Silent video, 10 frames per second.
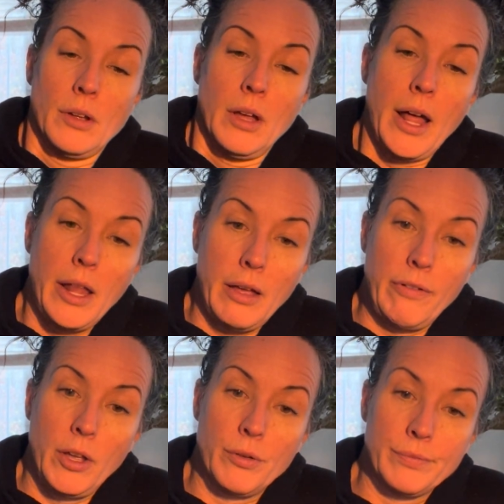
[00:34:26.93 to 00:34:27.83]
I love
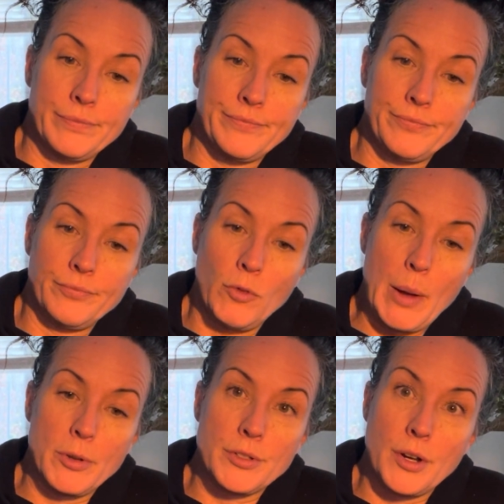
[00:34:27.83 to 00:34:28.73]
you,
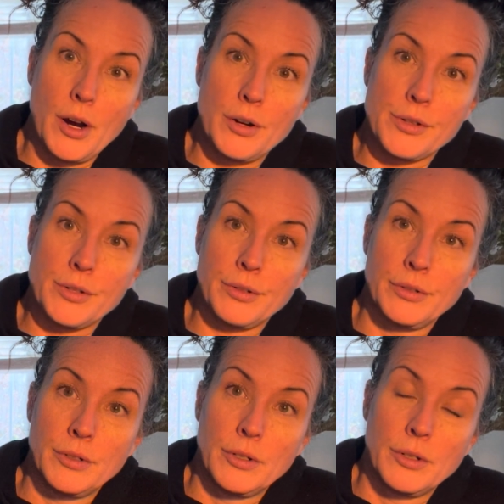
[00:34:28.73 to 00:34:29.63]
Rebel Stars.
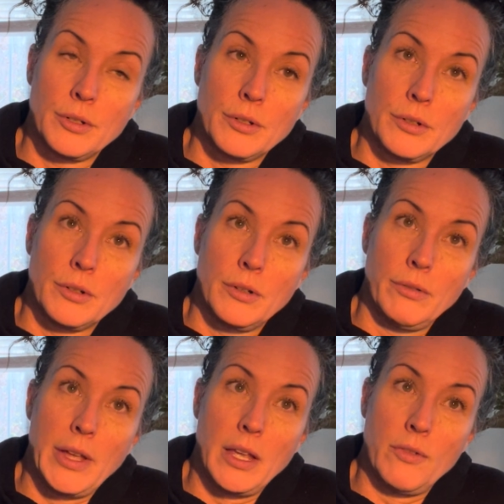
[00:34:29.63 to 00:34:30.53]

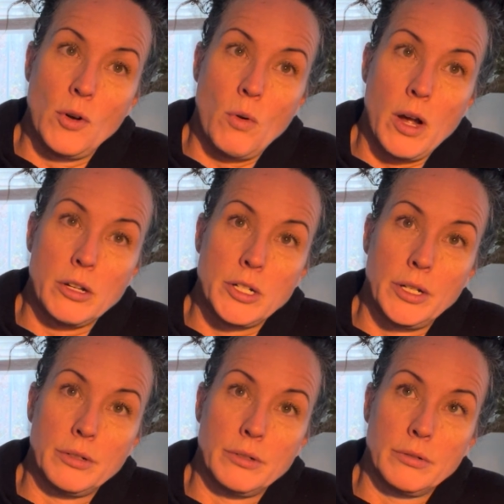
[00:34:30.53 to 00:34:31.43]
Thank you for watching.
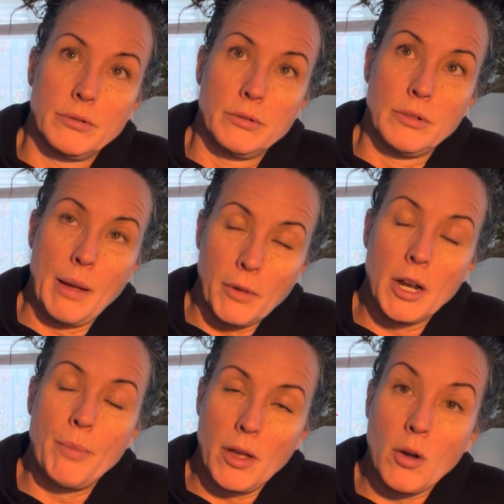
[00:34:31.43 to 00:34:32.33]
I'm going
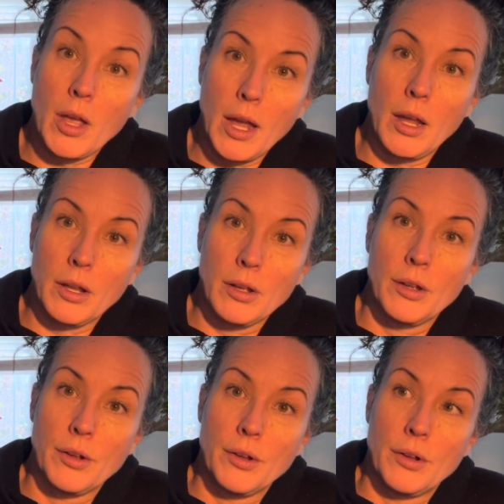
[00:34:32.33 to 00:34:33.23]
to be okay.
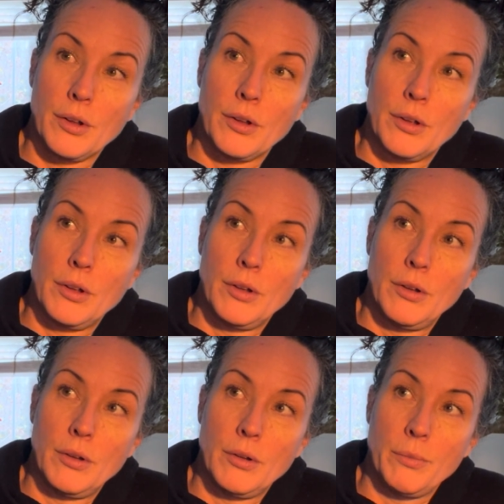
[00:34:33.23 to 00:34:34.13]

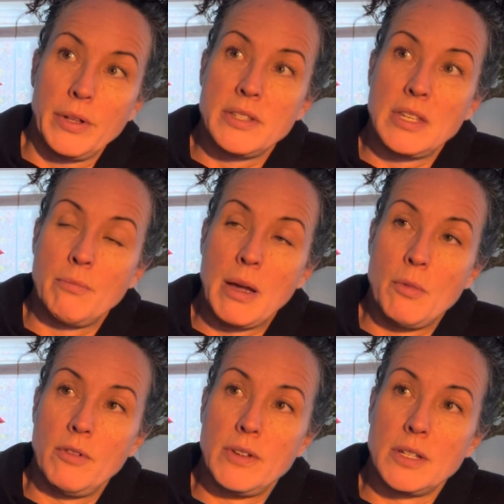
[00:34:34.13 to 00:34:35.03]
Please see my
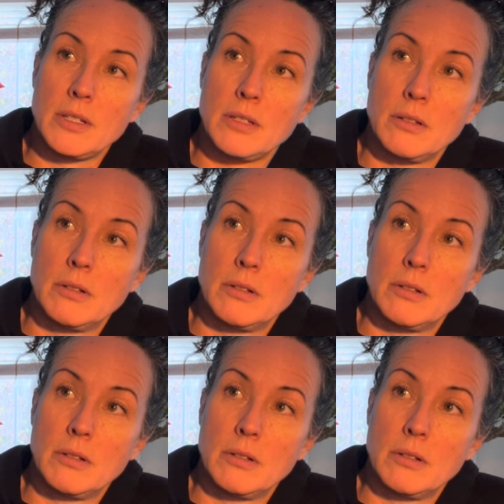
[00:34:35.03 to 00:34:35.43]
movies.